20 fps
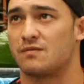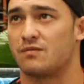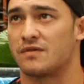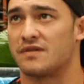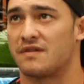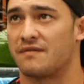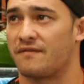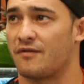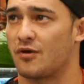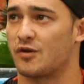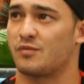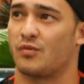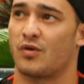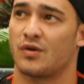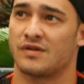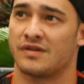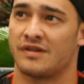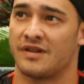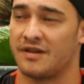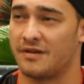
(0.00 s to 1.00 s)
was the first
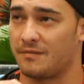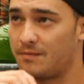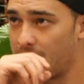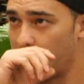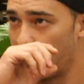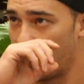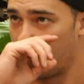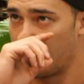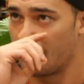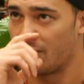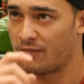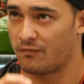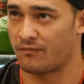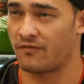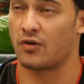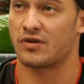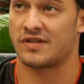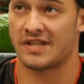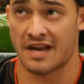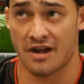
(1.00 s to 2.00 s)
person to,
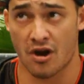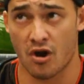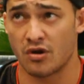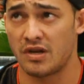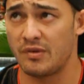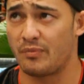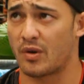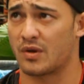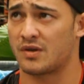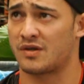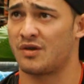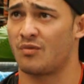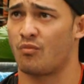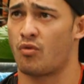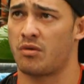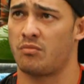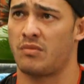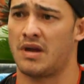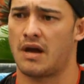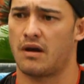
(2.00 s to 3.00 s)
first and only person to
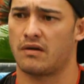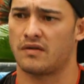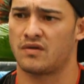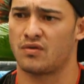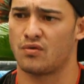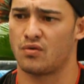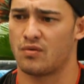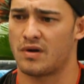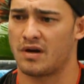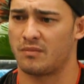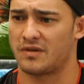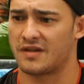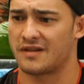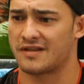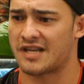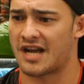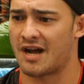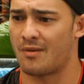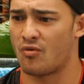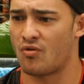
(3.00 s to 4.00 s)
bring me out to, um, to
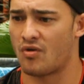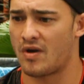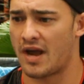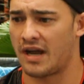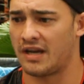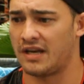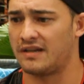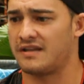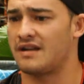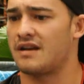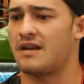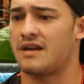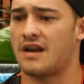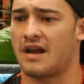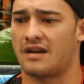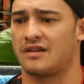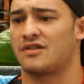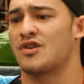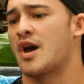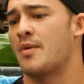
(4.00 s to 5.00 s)
Samoa, and he did it
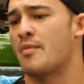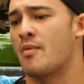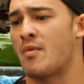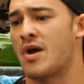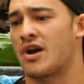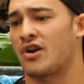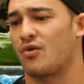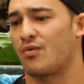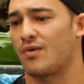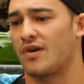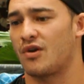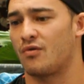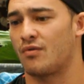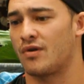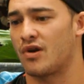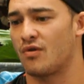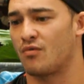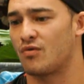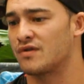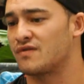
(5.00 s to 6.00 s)
at a time in my career when
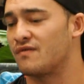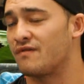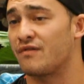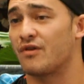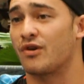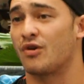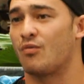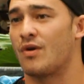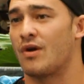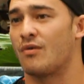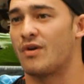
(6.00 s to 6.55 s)
I wasn't very well